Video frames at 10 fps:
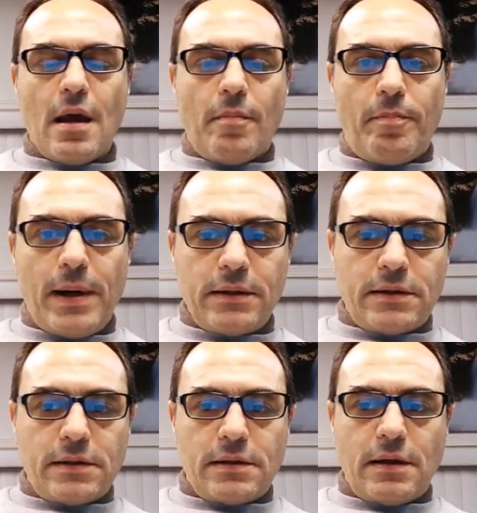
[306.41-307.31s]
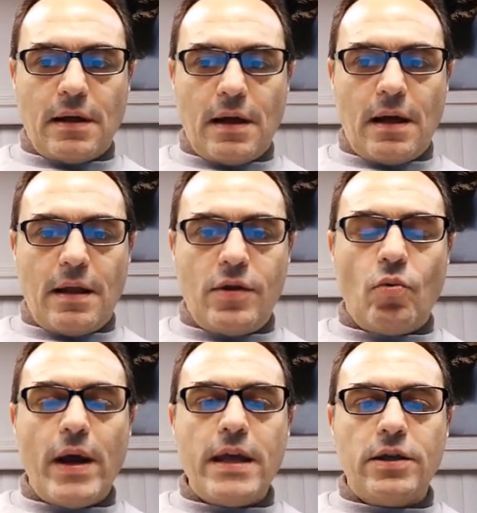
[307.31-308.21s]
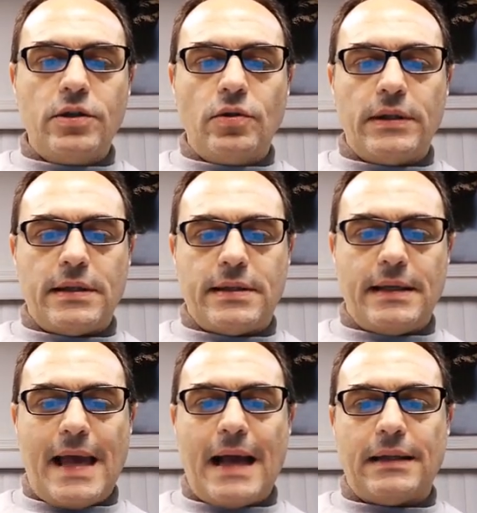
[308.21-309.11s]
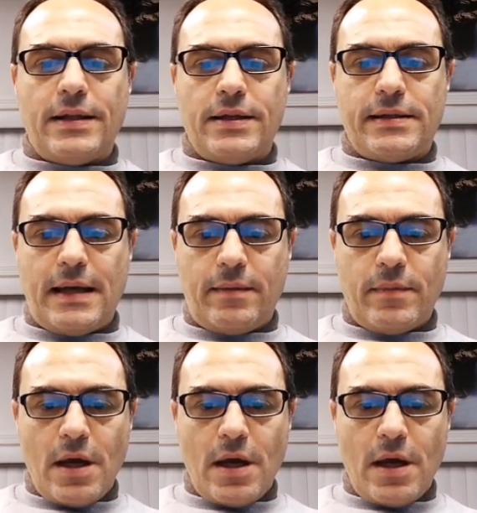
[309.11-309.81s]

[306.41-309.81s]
But the way you do it is exactly the same.